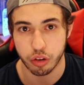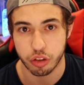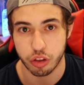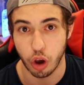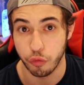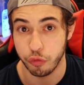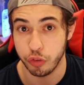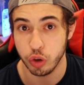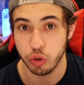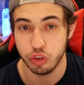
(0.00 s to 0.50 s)
So
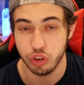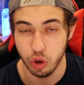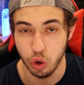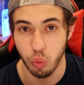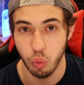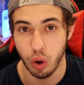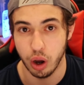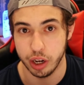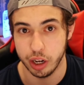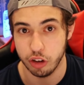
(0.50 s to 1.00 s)
if you do
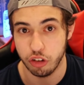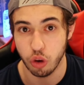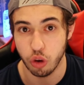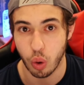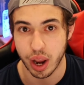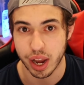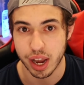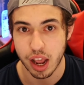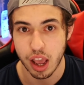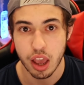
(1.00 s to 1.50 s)
want to
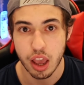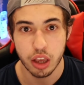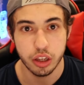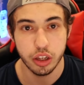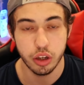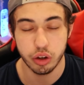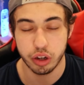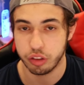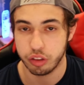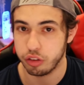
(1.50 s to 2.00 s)
join,
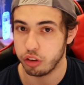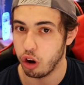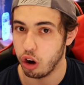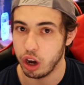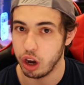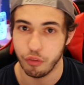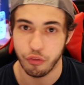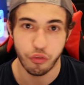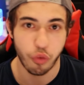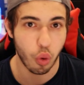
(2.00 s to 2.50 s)
you could start
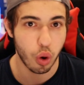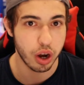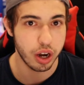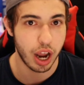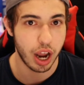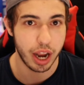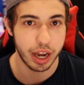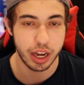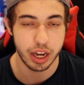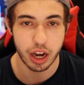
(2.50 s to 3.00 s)
at
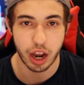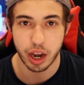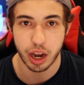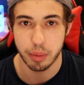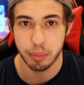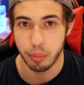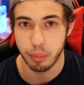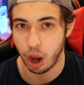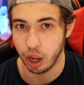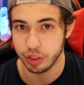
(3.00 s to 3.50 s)
$4.99 a
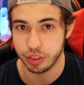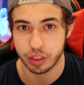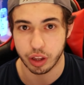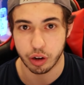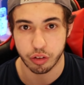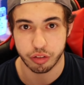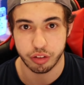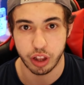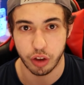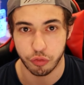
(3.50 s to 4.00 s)
month.
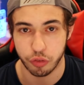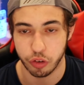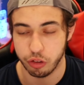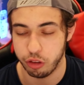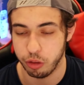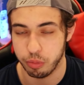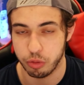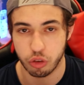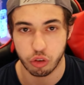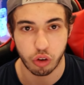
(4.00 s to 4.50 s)
There's different
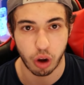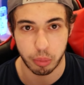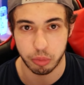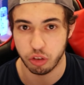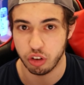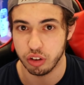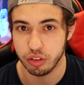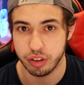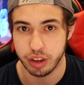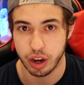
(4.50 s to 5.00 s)

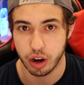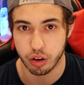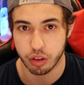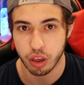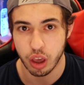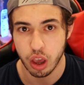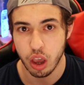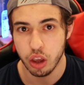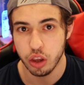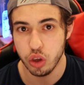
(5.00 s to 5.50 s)
subscription tiers.
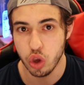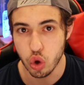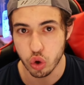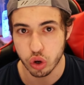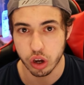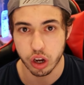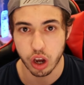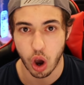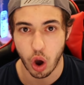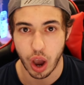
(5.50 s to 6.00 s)
You
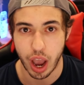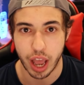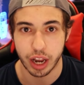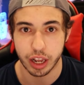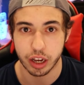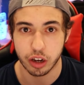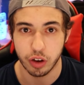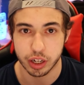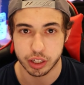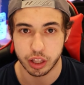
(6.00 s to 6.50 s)
could go ahead
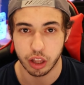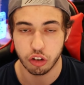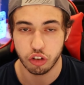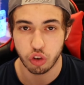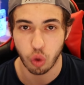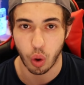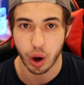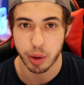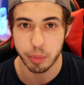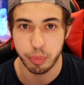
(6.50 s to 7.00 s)
and click the
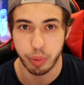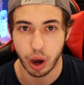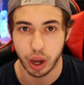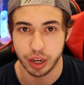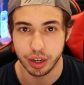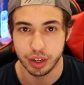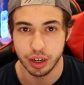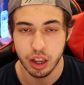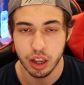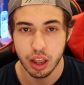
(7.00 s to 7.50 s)
join
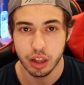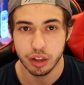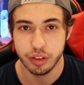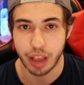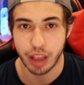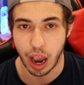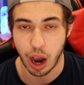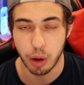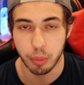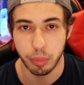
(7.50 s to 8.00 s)
button
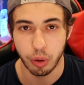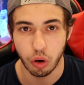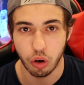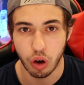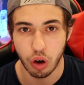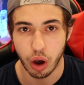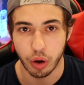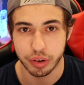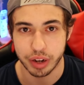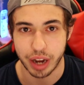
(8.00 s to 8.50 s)
down
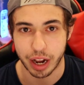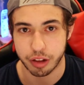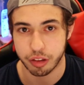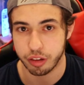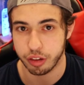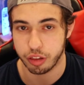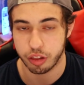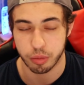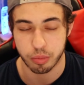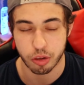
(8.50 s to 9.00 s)
below next to
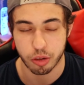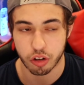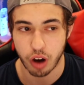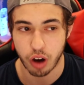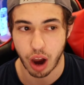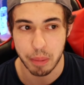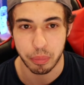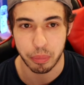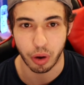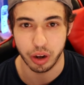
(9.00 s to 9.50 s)
the
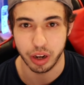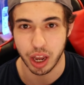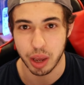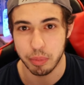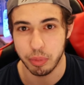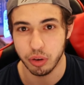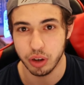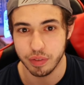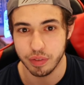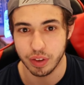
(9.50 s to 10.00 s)
subscribe button, I
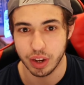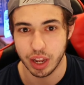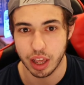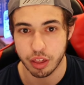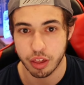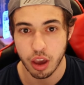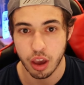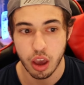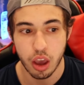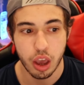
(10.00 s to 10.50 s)
believe it
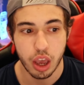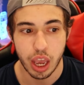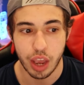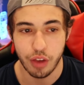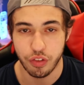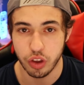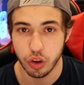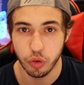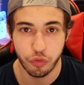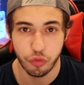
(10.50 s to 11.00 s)
is.
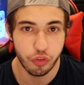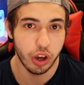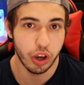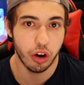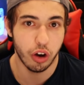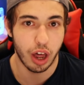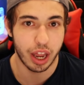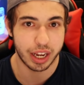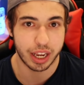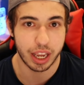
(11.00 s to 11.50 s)
If you feel
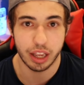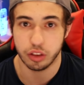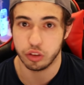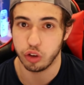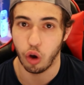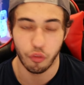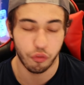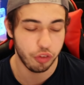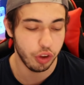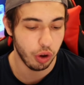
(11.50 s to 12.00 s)
like it,
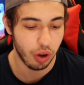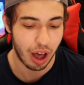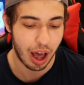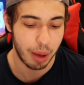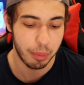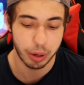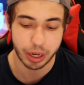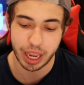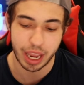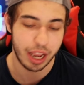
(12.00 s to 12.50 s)
don't feel
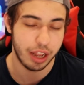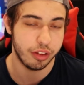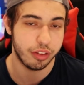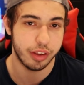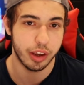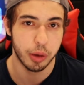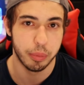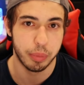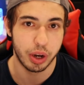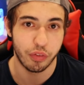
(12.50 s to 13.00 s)
obligated
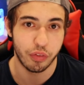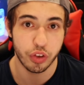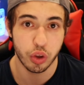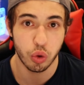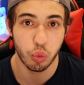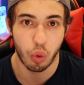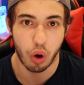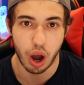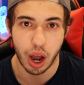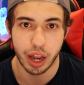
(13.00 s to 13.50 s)
to, but if you
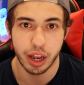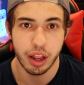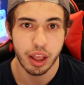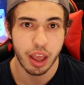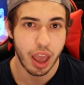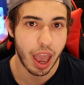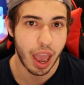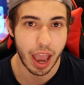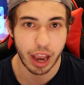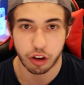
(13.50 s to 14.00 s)
want
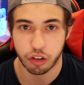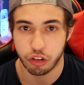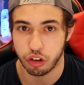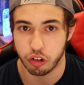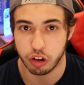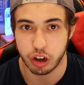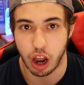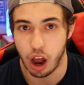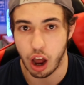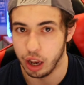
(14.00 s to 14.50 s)
extra
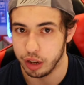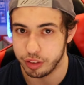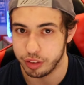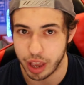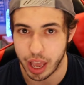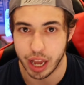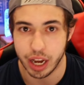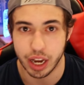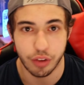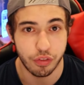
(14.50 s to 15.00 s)

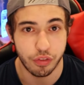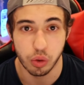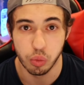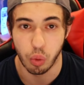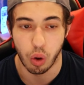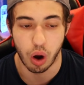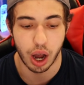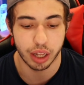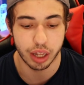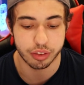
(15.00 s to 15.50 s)
content, if you
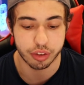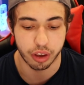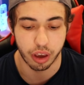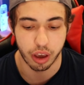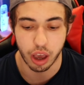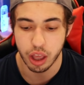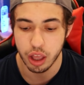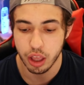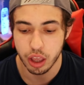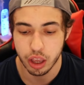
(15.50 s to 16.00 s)
want
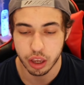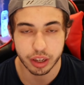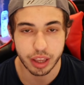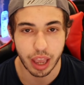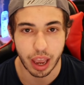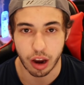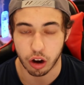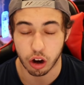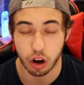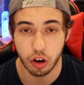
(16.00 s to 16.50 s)
to
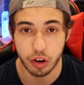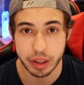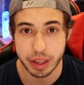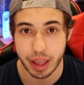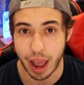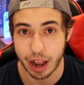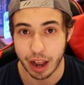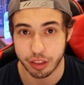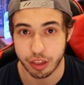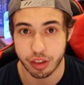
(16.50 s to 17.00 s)
get early
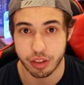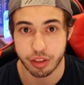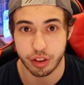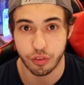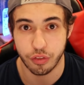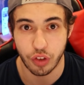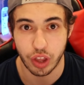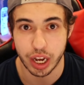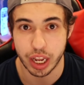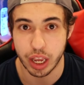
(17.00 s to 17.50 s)
access to
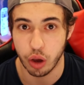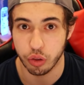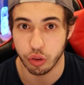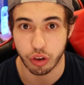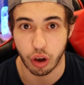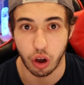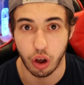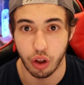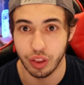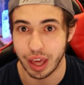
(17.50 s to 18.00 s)
videos,
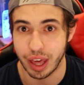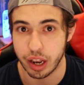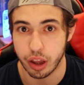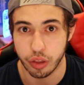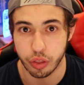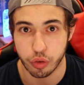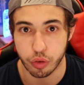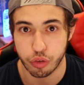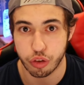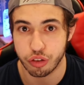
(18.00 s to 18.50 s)
all that
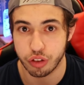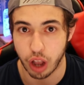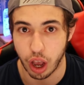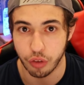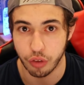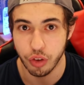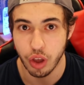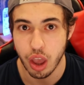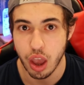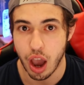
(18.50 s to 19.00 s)
other
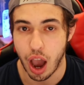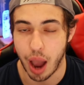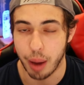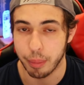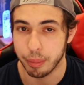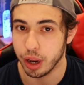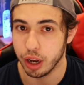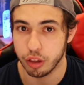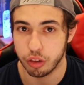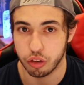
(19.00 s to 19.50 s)
stuff, I'm
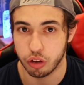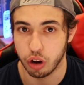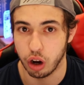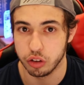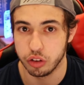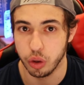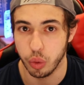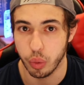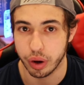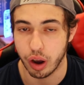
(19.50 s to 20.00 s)
going to
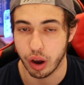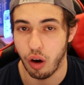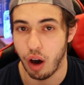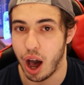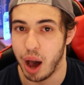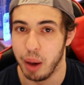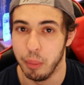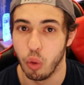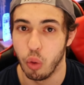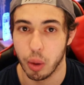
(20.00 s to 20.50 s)
start doing a
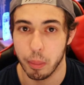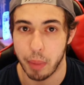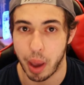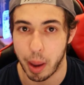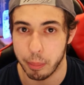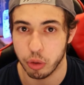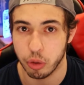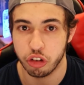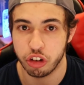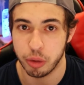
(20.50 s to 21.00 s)
lot more
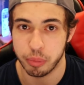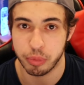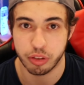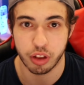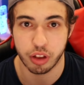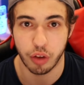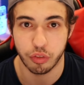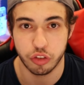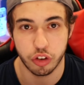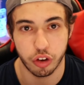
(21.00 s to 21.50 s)
membership
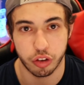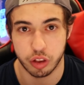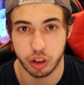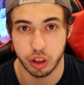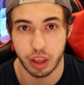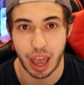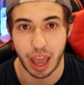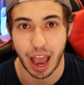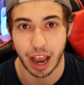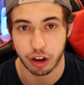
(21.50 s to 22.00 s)
stuff just
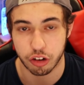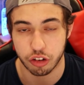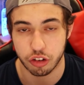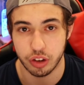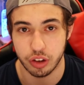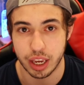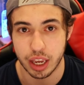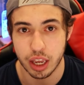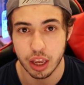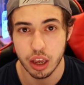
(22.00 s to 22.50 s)
to
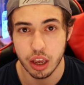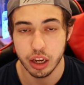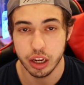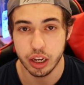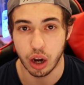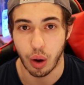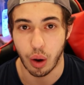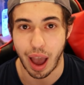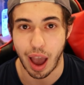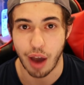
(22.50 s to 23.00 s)
actually, you
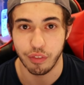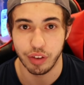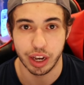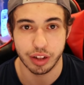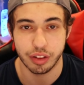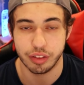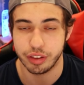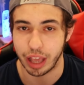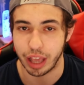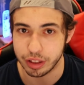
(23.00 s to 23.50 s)
know, have an
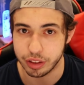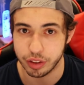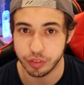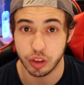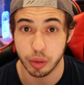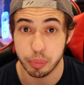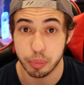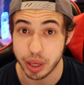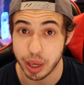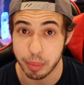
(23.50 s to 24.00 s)
incentive
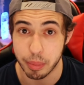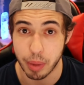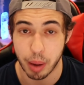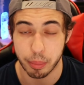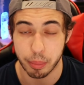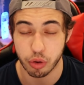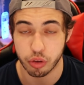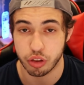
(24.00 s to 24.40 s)
to be a member.